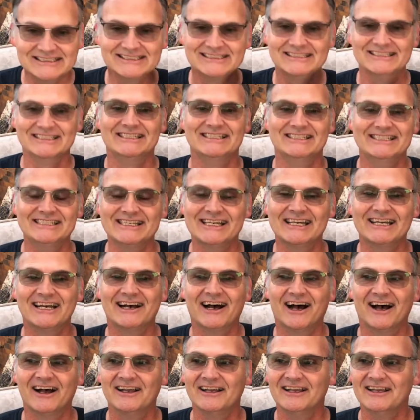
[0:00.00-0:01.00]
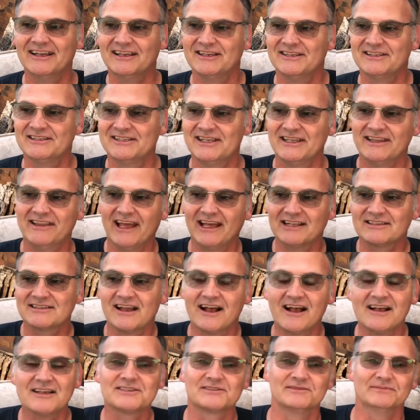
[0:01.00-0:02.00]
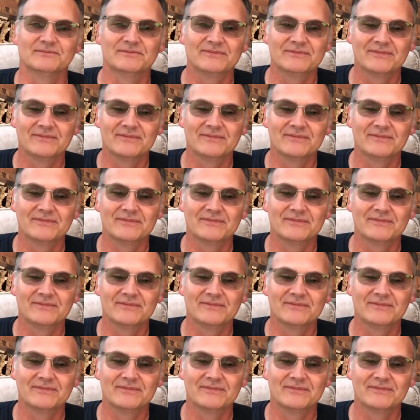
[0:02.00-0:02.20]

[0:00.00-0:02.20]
Yeah, you see, that's awesome.